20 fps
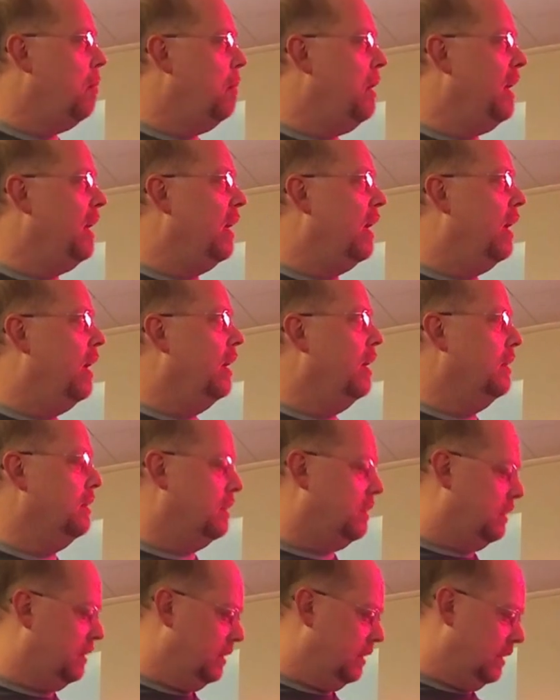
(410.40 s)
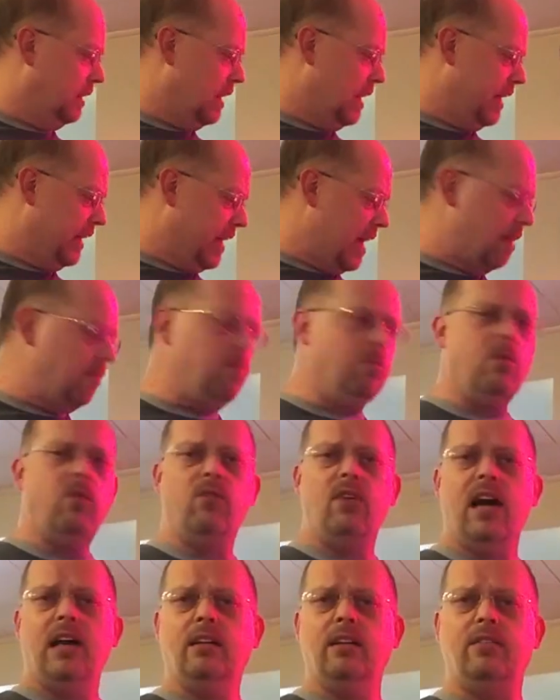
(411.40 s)
because I gave them a
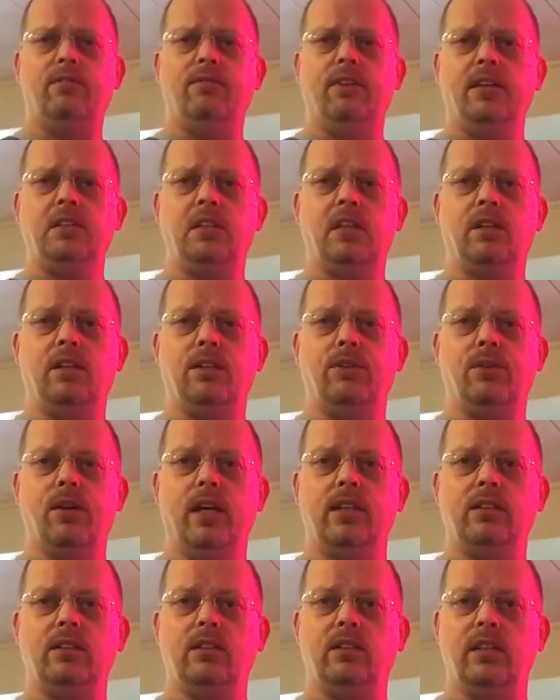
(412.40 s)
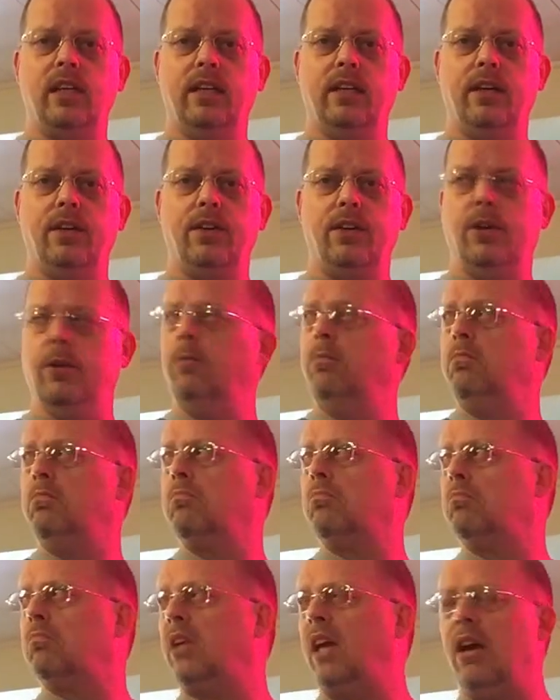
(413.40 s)
valid physical address to send it to.
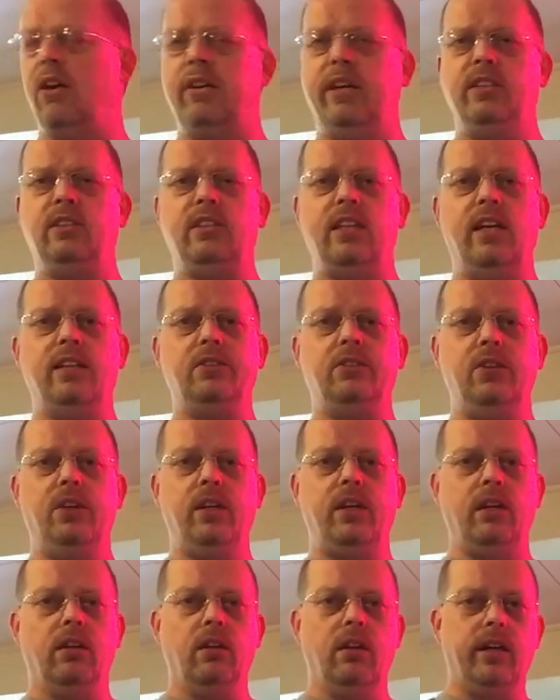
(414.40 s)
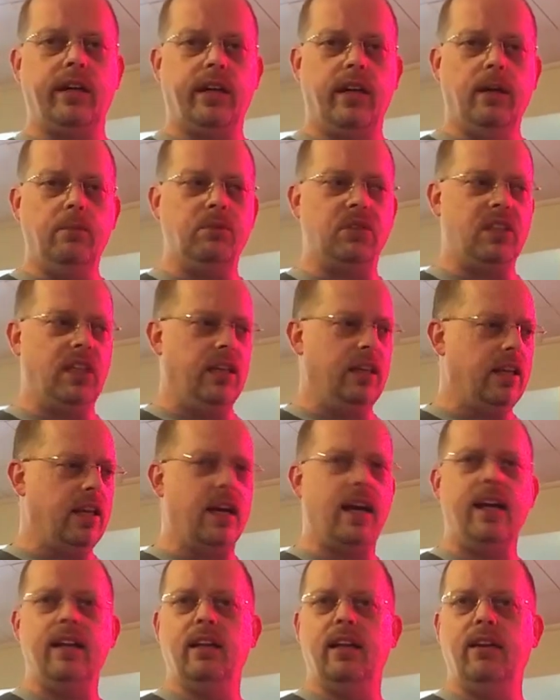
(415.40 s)
County assessor, you can look it up, see
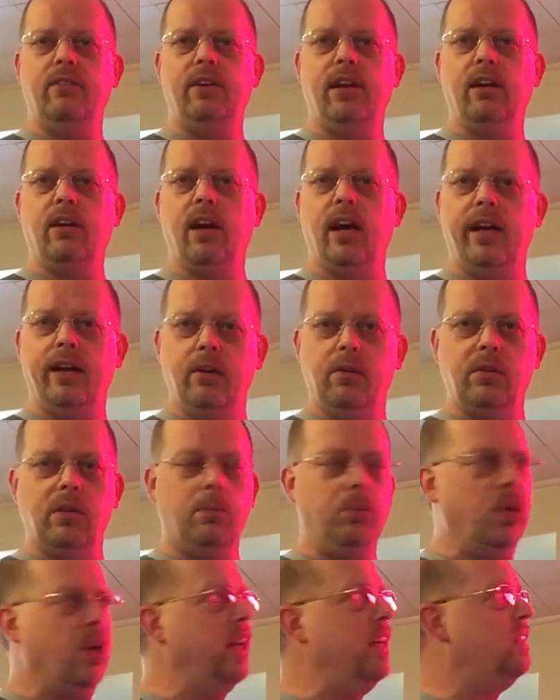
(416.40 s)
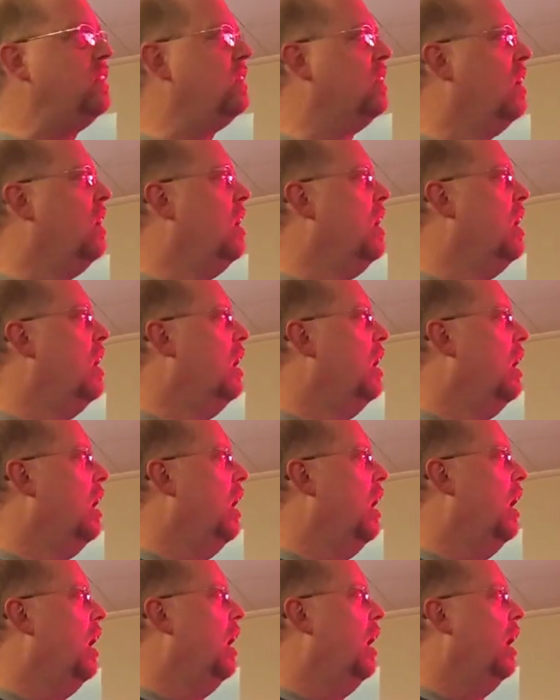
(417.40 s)
that I live here, I own the place.
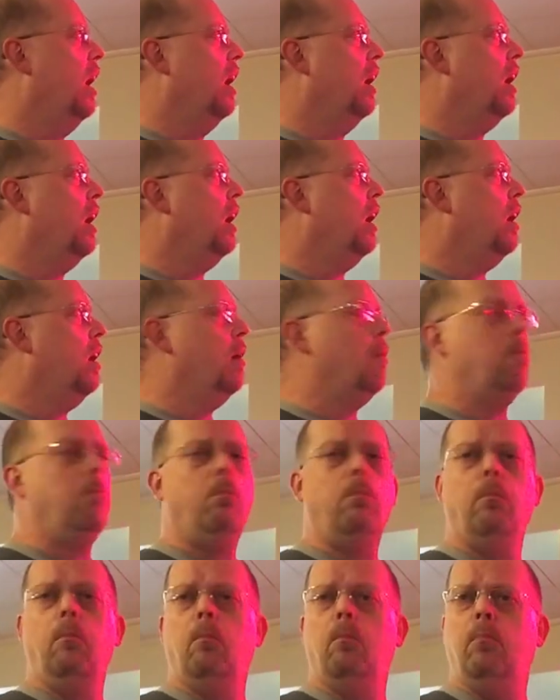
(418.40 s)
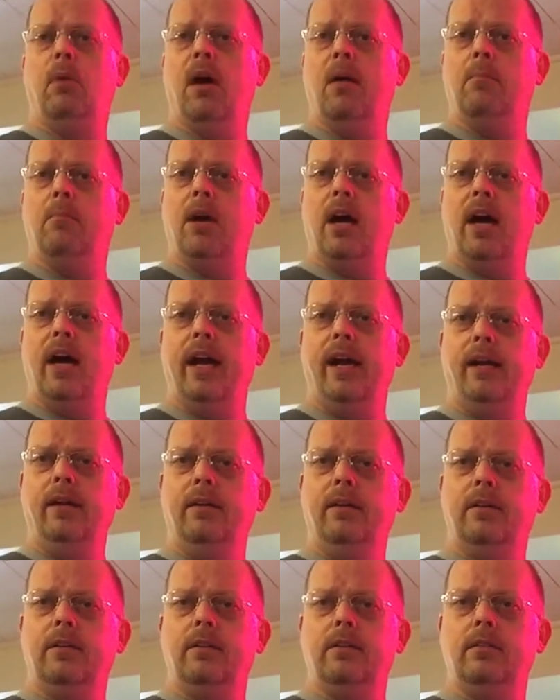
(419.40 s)
But my
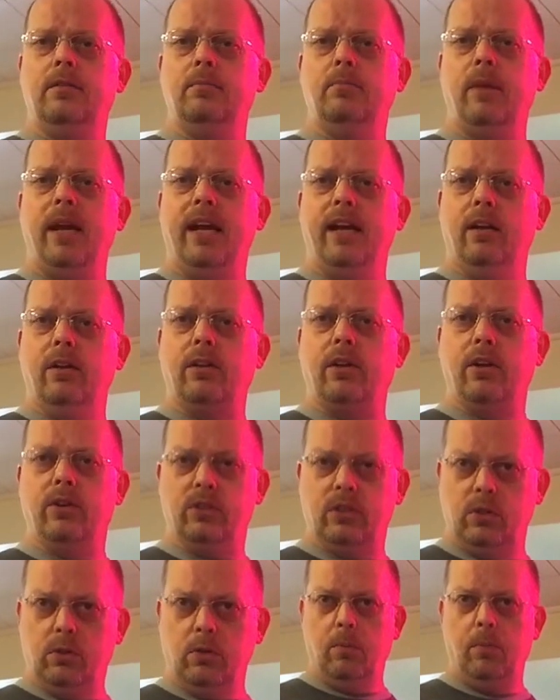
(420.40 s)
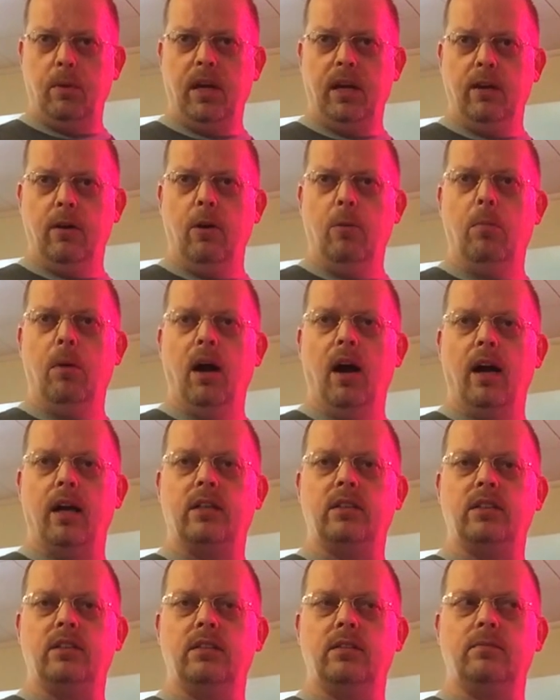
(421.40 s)
mail goes a P.O.
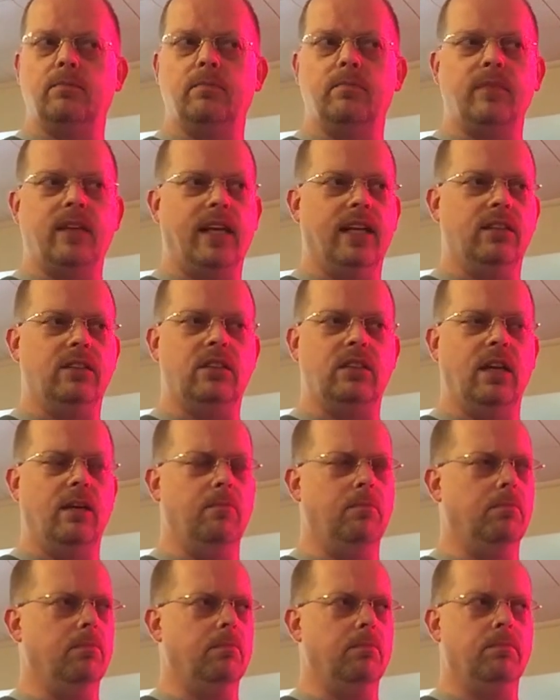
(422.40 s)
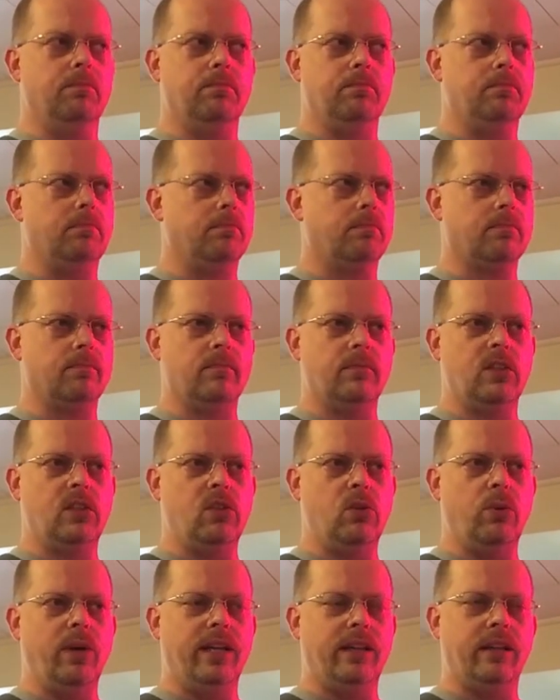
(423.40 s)
box, and some
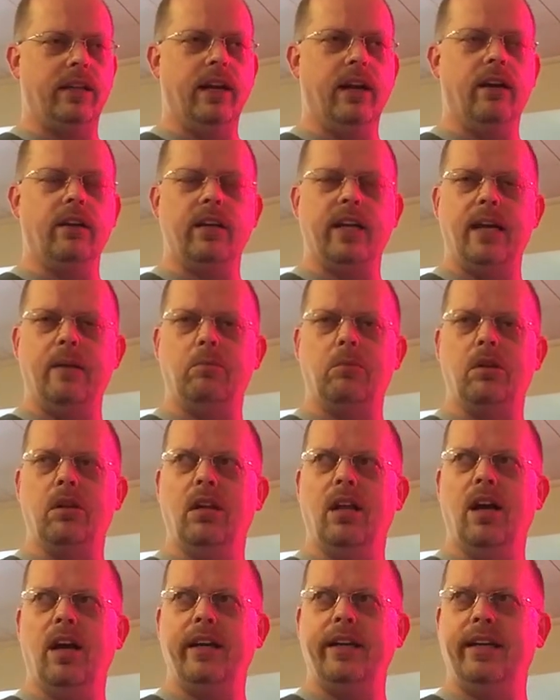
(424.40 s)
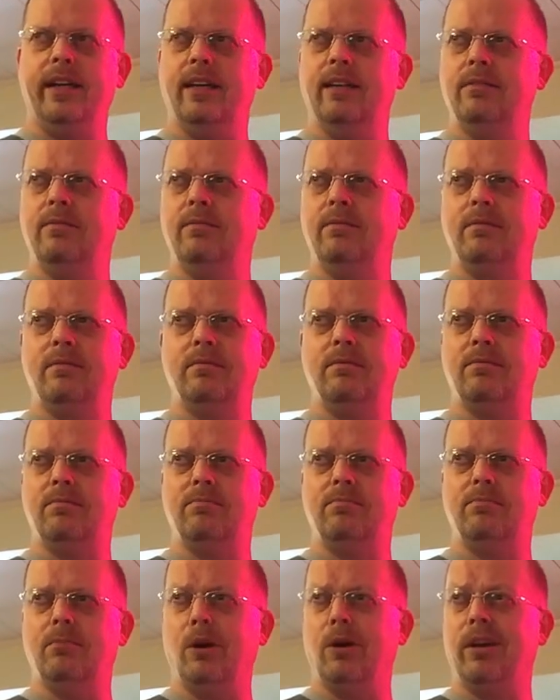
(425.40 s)
twit there named Claudia
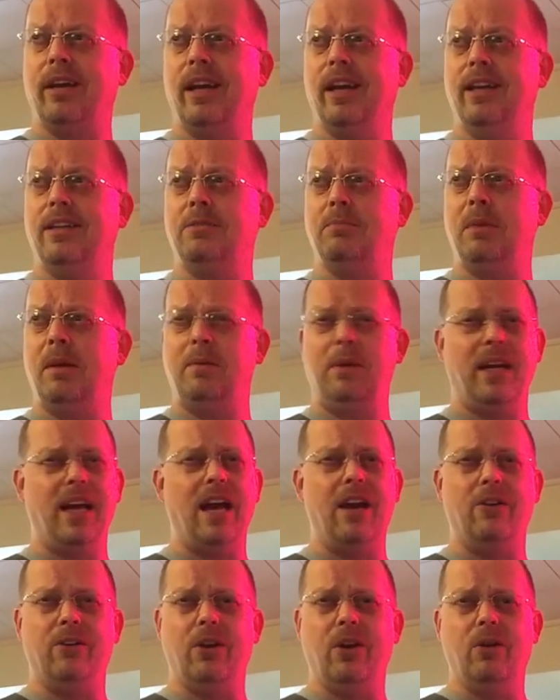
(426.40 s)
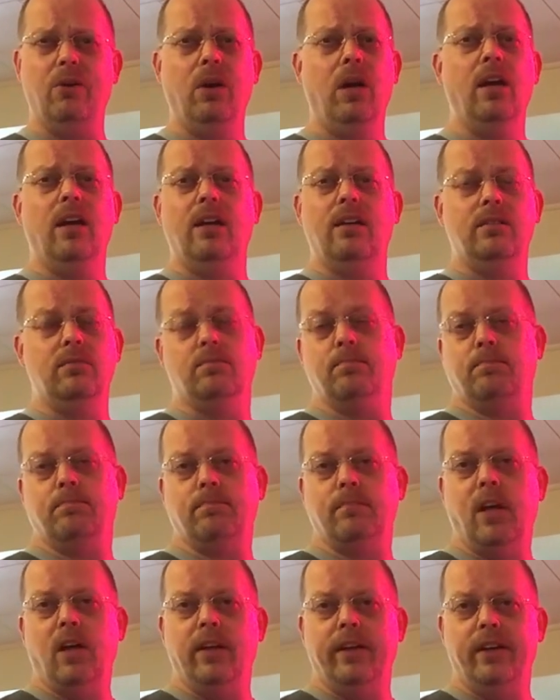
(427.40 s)
Marquez, maybe, I don't know.
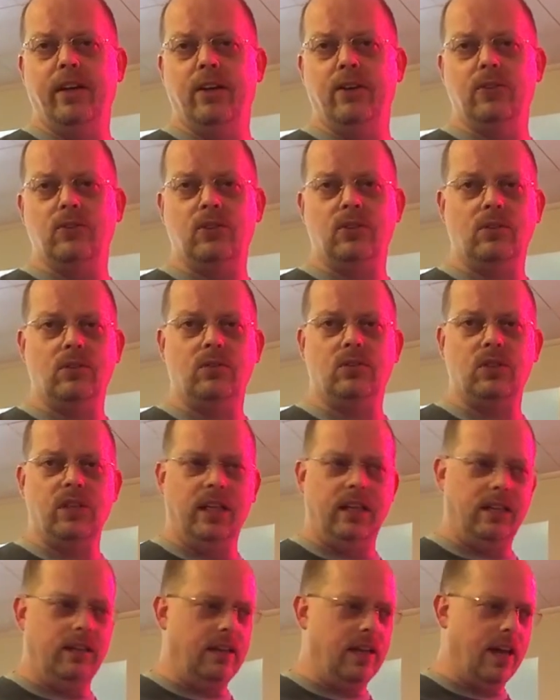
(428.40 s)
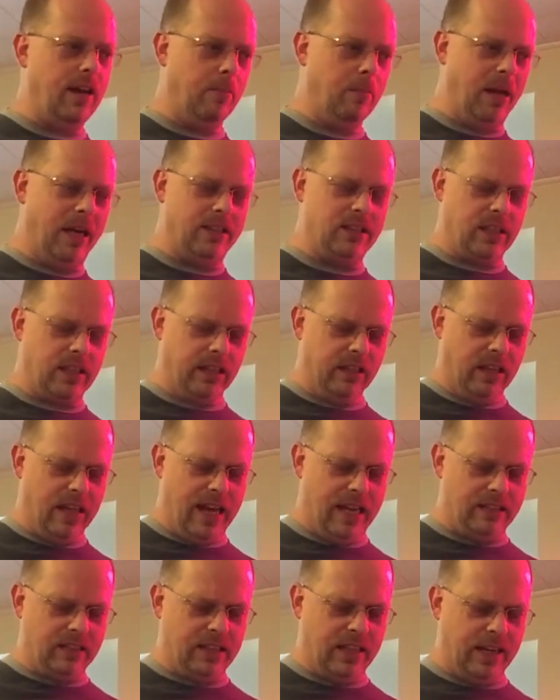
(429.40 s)
All I know is she had a Mexican
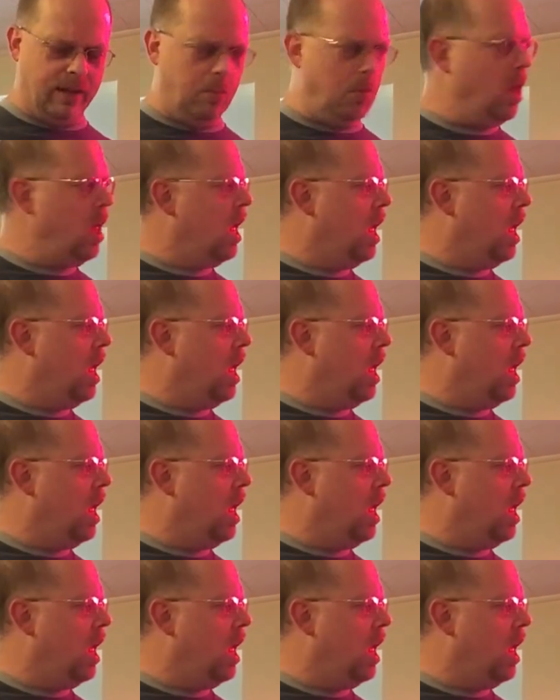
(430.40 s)
last name.